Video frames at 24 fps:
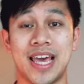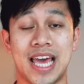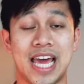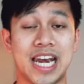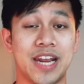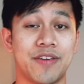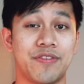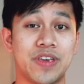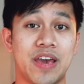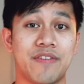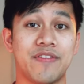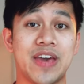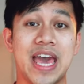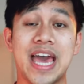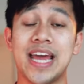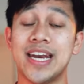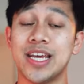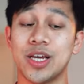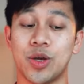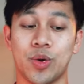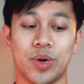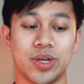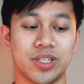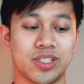And if you have
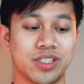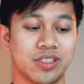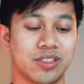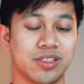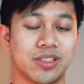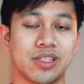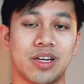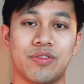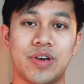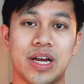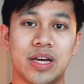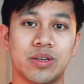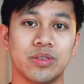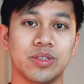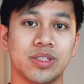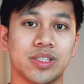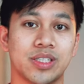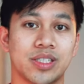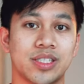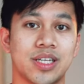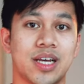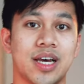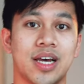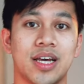any questions around
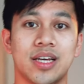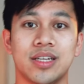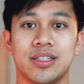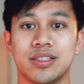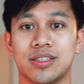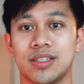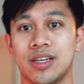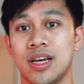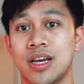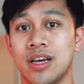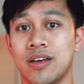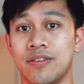size,